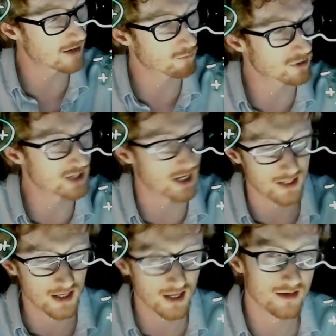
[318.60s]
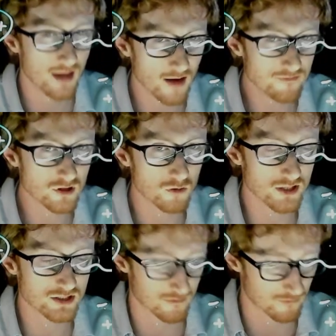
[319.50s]
we're done. Now I have a
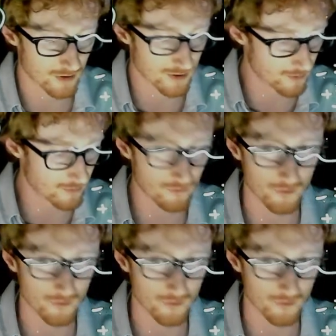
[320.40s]
question for you though before we